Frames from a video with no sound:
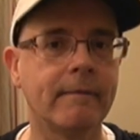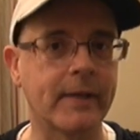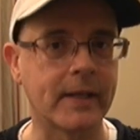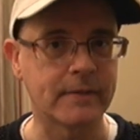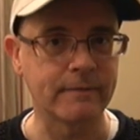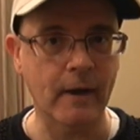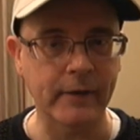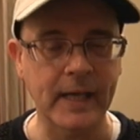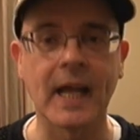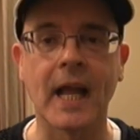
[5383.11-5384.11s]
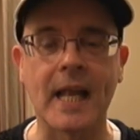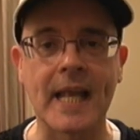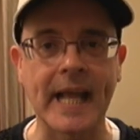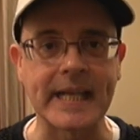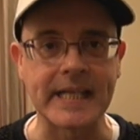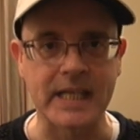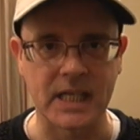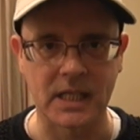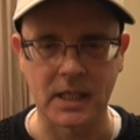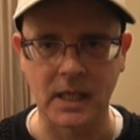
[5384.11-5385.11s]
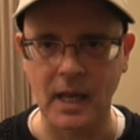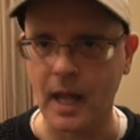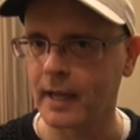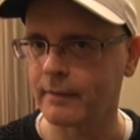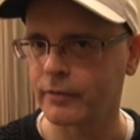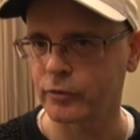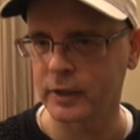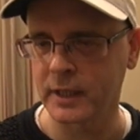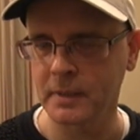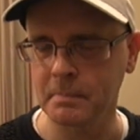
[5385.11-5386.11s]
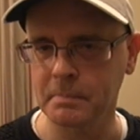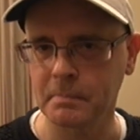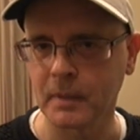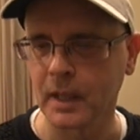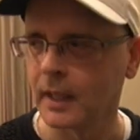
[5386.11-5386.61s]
for this very late live stream.